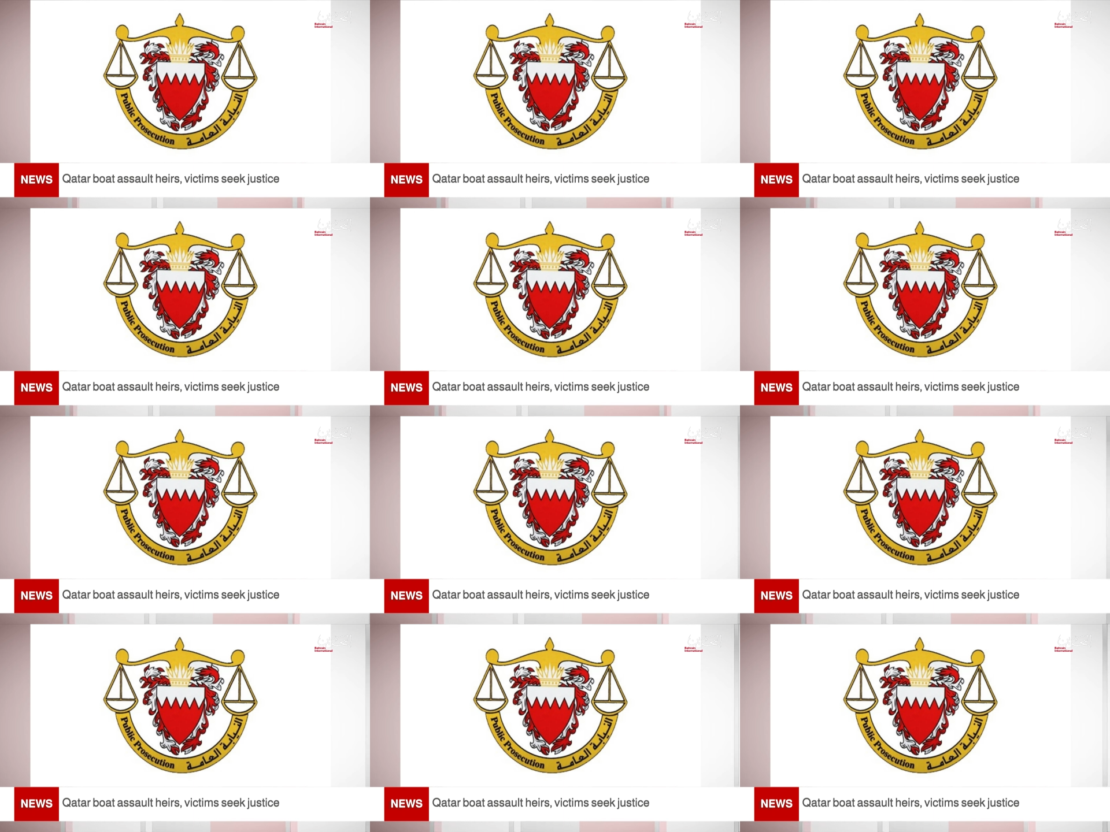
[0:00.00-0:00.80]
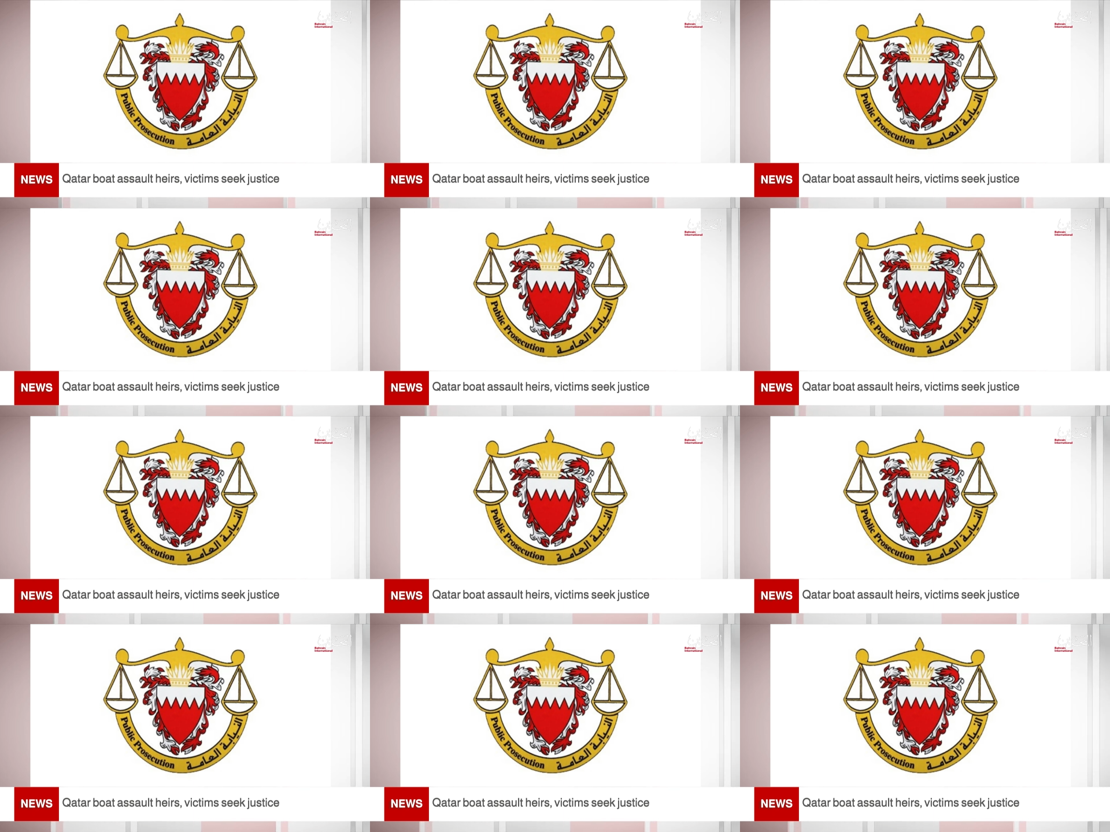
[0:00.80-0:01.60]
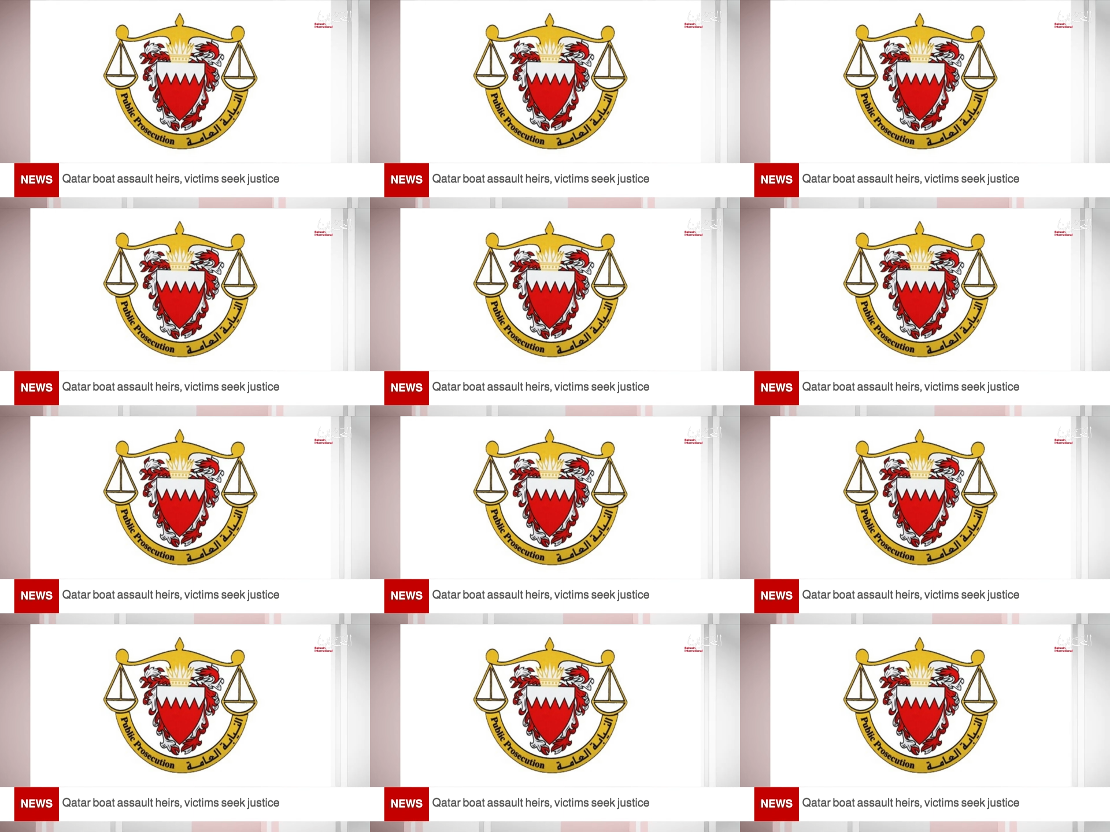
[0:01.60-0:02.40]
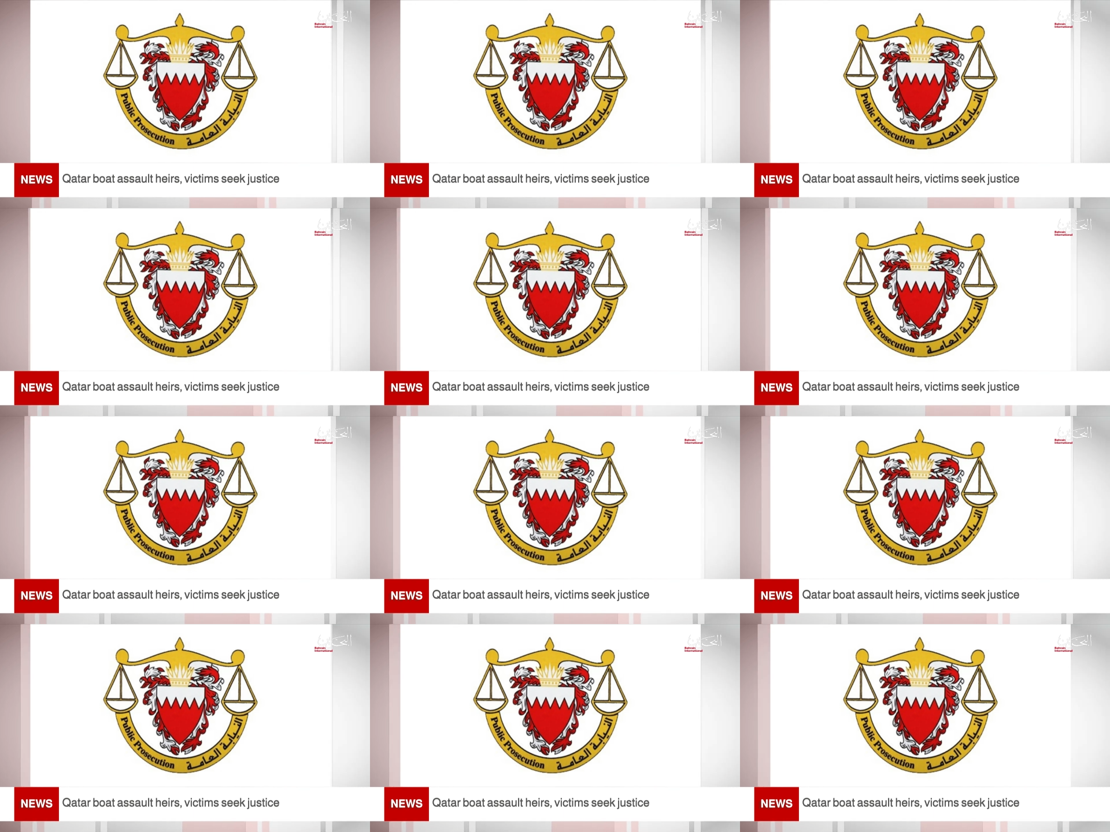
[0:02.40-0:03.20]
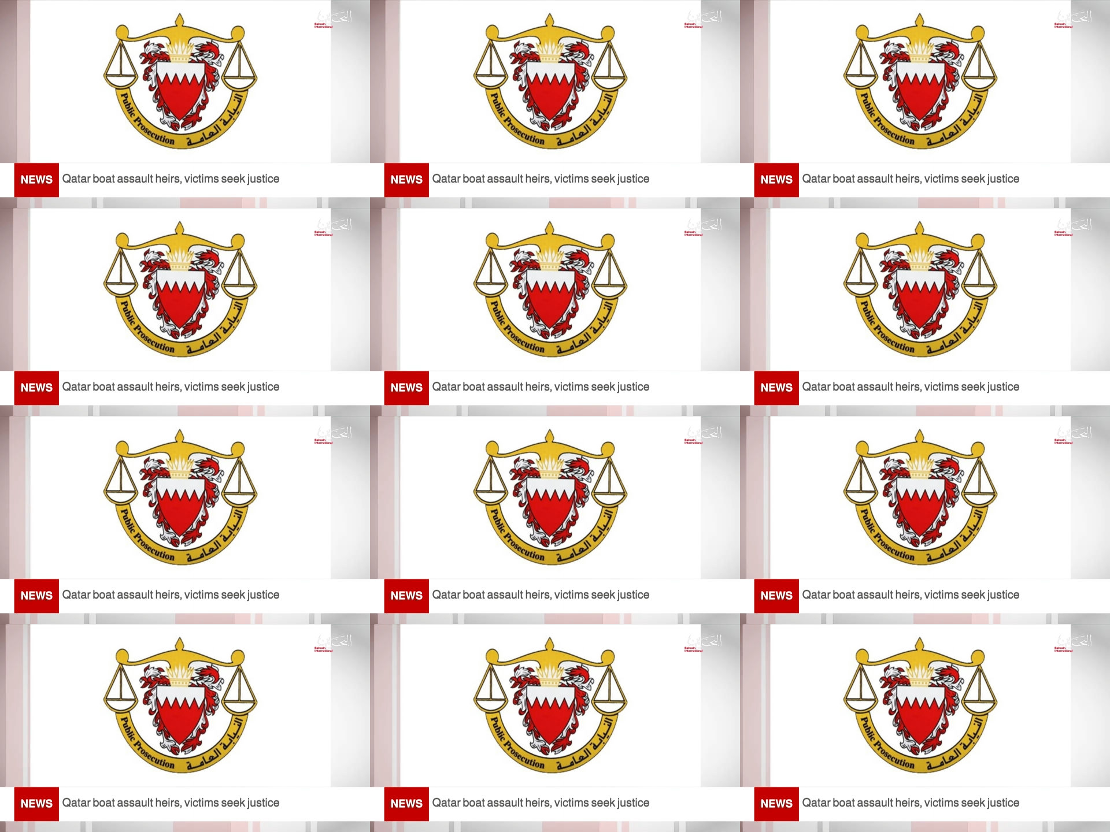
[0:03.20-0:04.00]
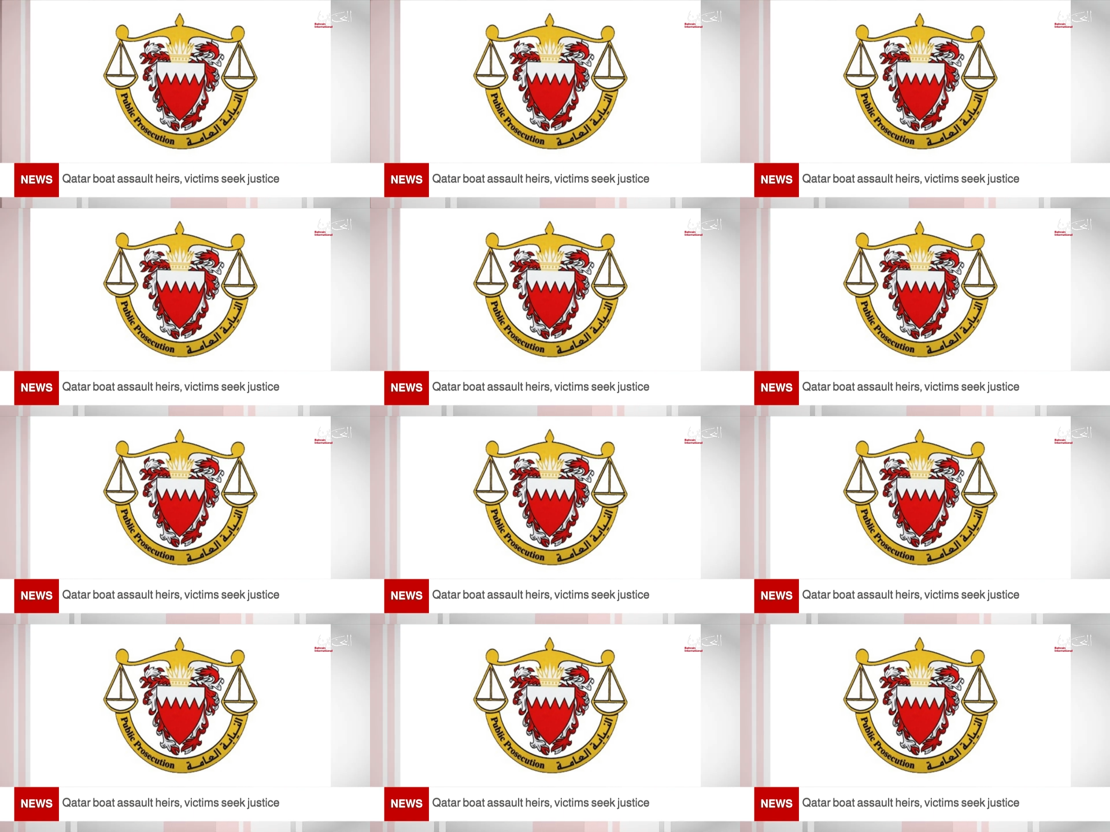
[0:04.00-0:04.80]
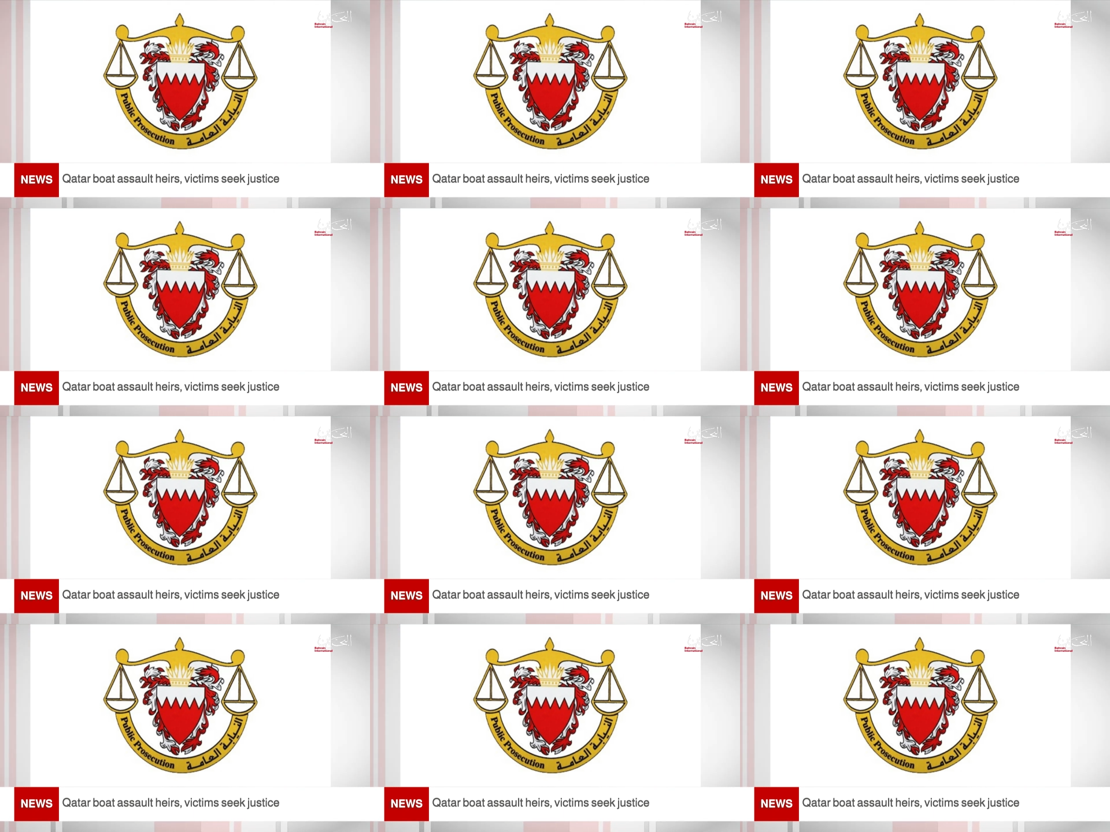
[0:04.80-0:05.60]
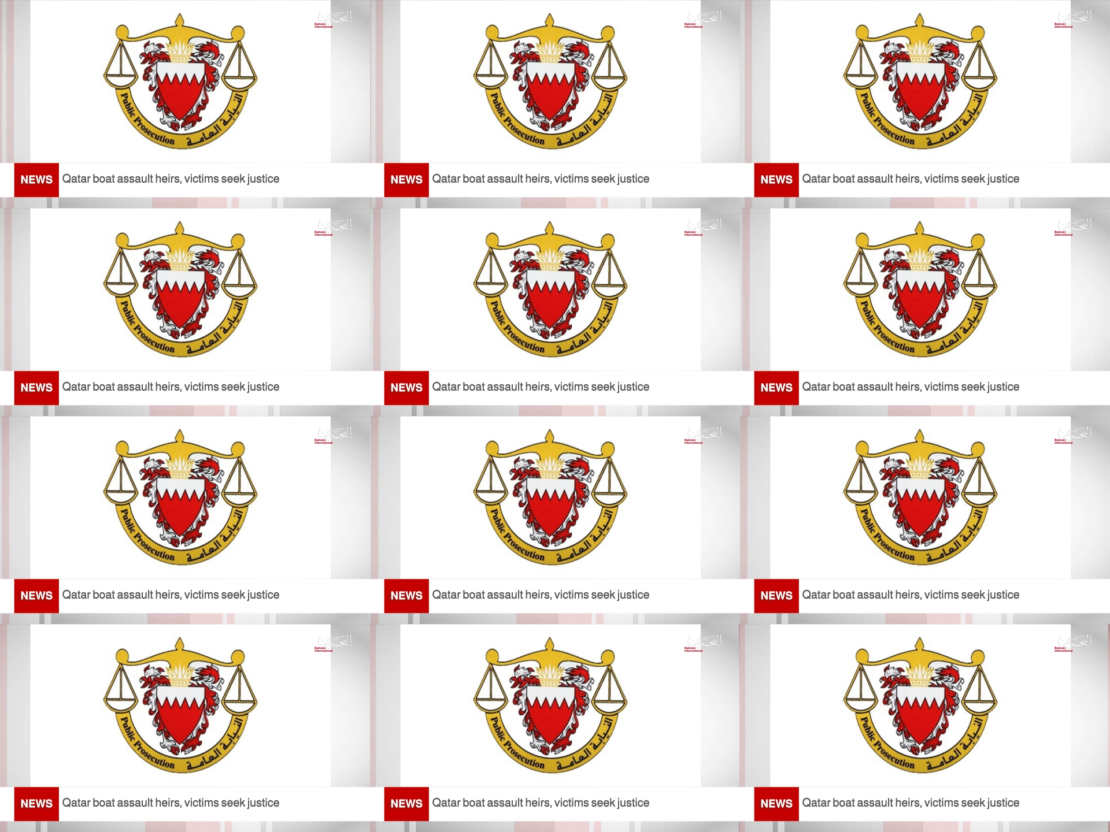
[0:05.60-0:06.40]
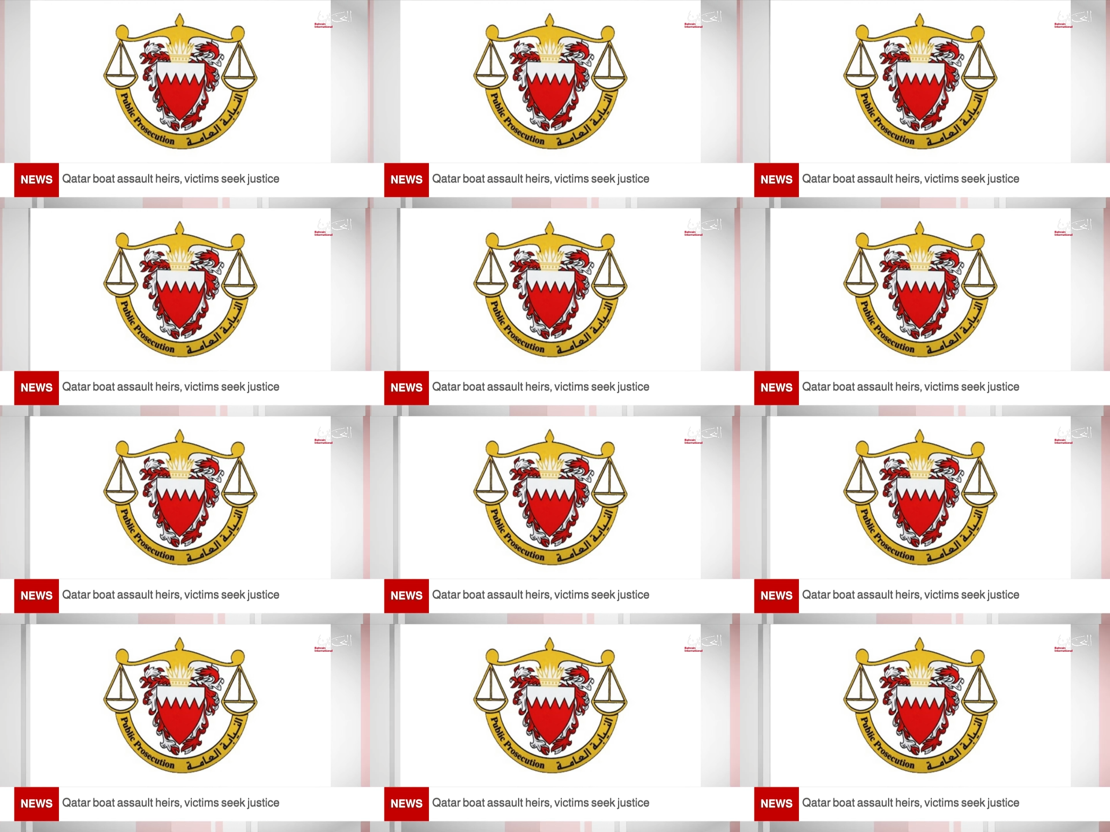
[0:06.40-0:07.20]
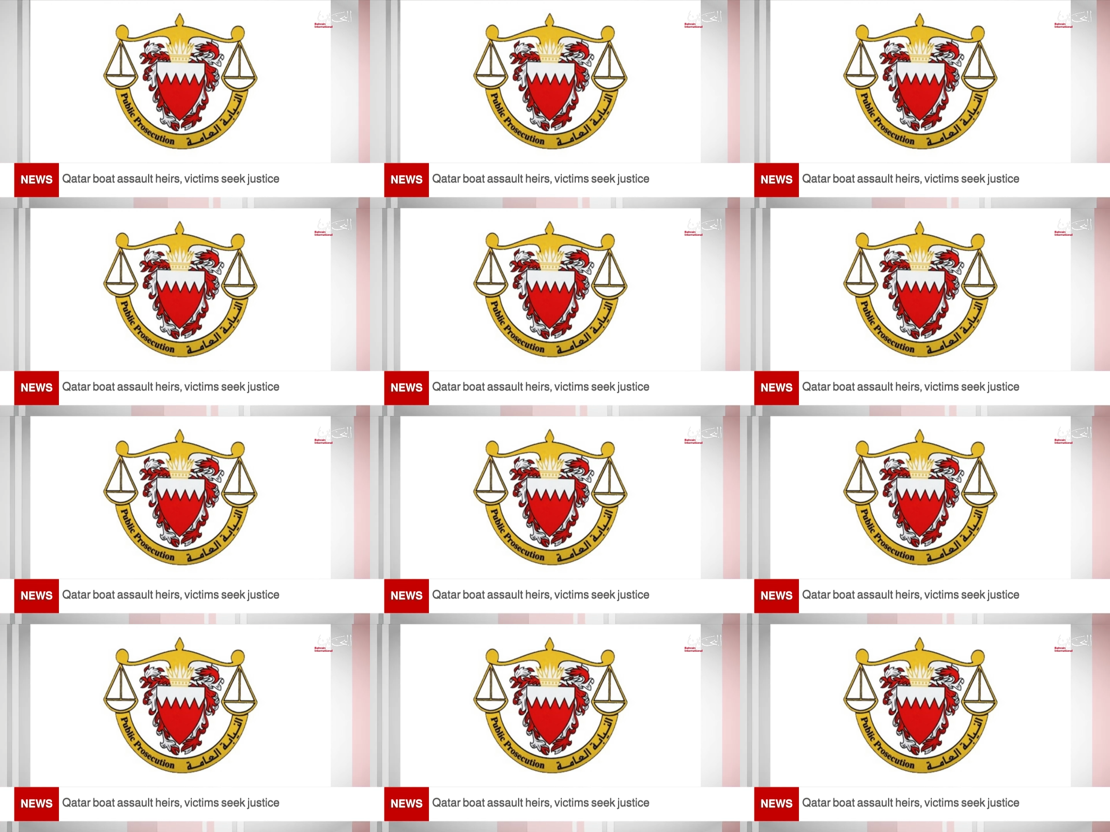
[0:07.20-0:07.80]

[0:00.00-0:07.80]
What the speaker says: No face is visible, so there are no lips to read.